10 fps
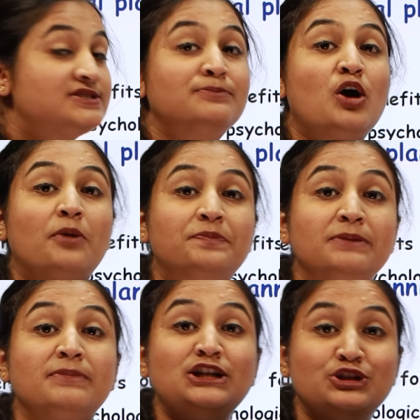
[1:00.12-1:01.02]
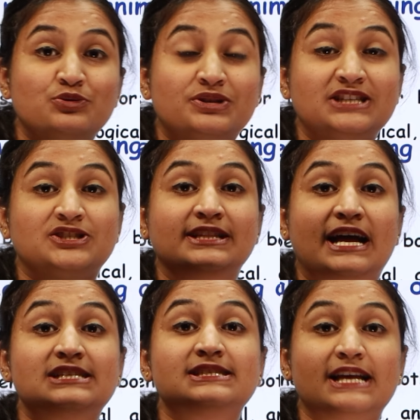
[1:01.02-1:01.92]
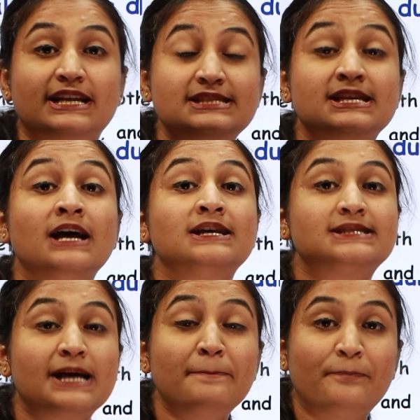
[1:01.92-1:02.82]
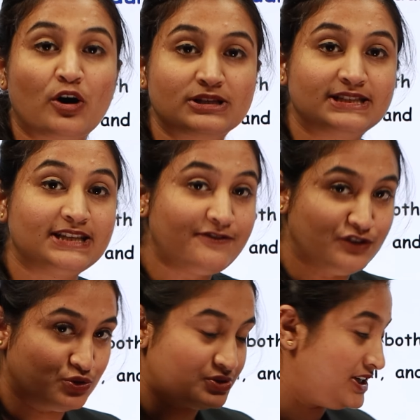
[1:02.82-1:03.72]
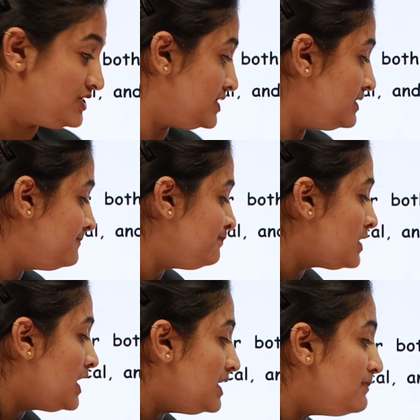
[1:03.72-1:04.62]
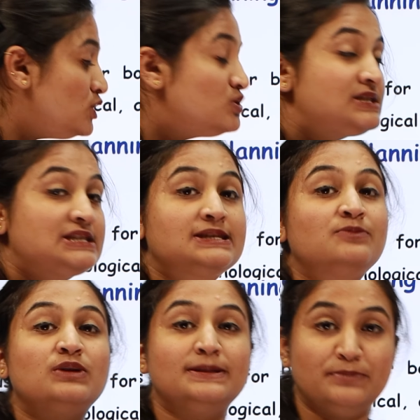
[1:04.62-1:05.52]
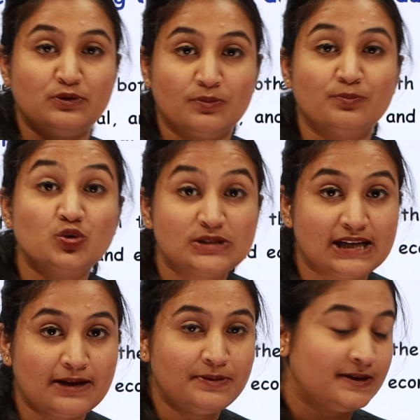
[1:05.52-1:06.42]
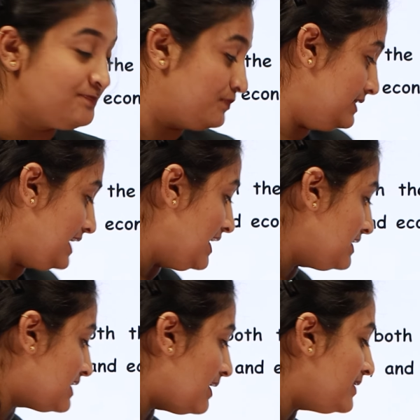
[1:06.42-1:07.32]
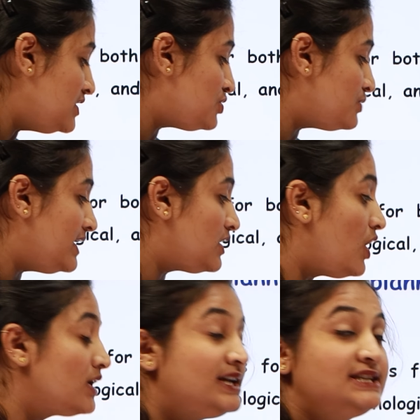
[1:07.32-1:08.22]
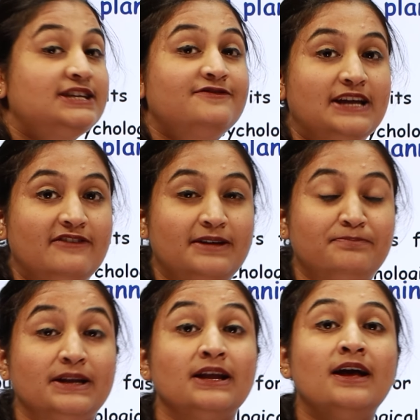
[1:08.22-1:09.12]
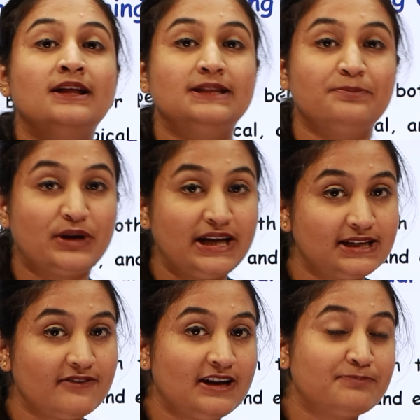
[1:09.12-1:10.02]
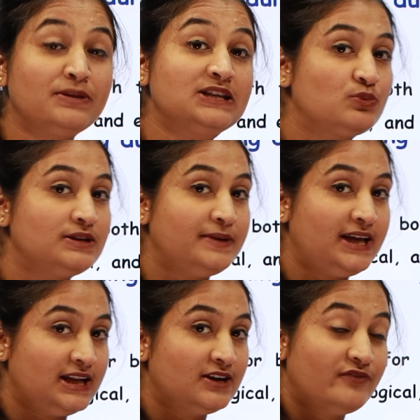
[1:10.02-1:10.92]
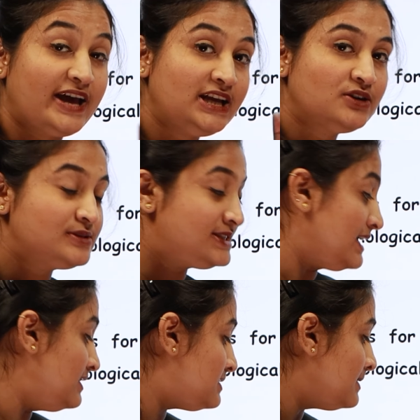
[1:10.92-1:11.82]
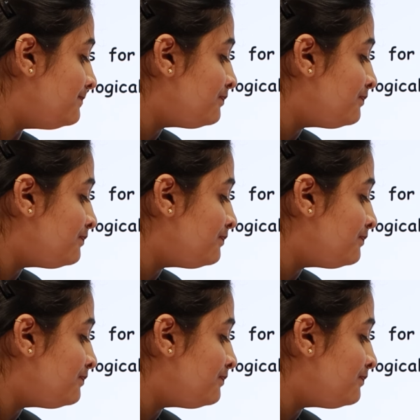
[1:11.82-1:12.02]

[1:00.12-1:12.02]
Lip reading: some optimal nutrition, that is there is some positive nutrition. Immune system will be boost up. Then coming to the cognitive development, the brain development will be in a very good sense.